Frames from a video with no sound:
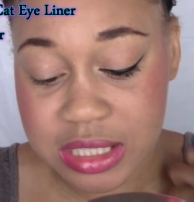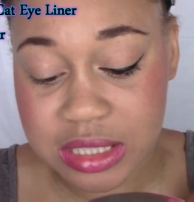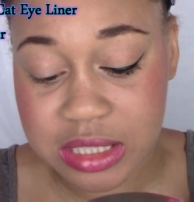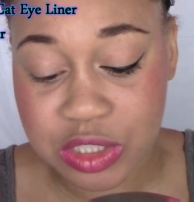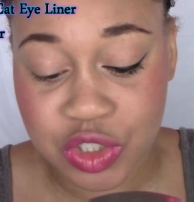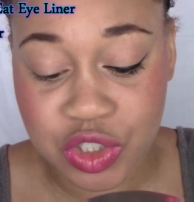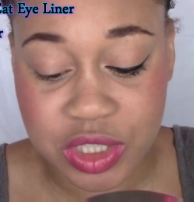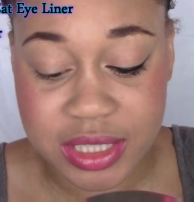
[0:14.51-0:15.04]
It's
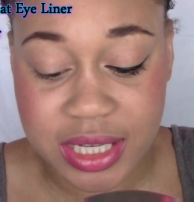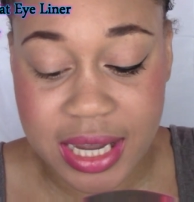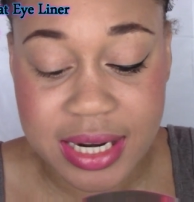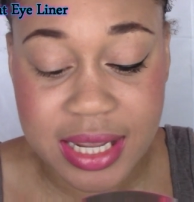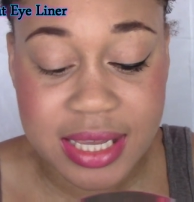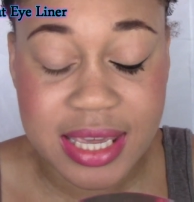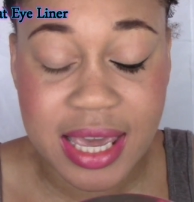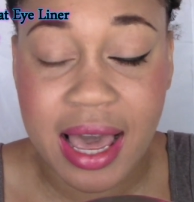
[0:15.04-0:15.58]
the
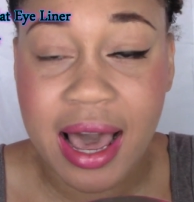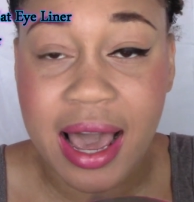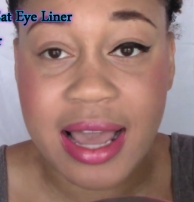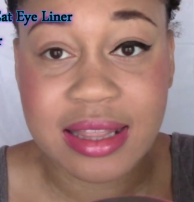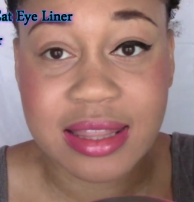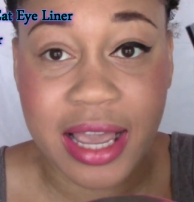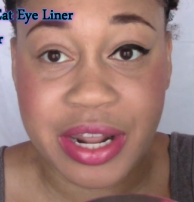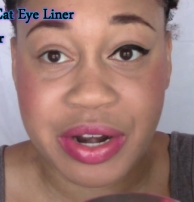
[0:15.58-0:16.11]
Jordana Cat
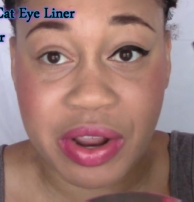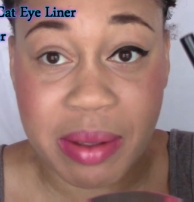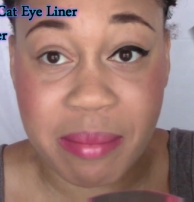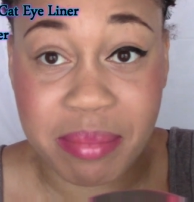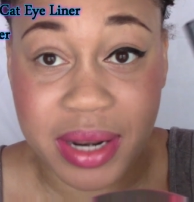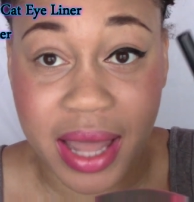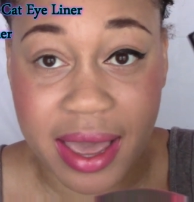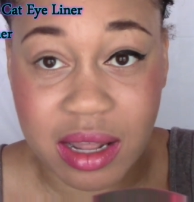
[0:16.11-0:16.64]
Eye Liner
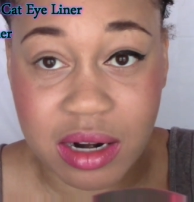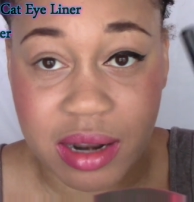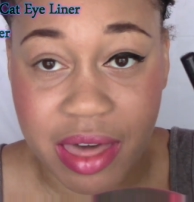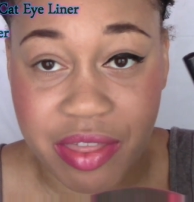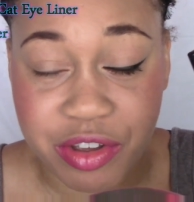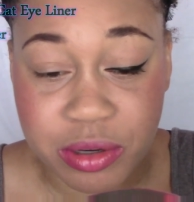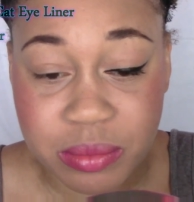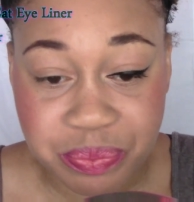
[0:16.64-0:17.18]
in black
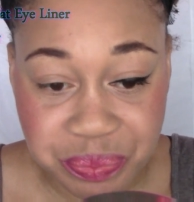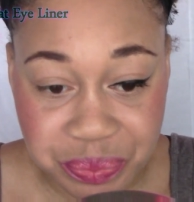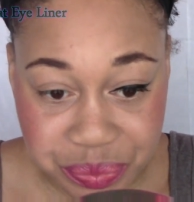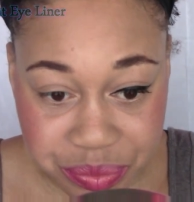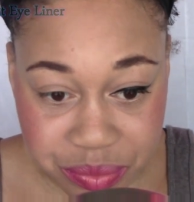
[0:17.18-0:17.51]
leather.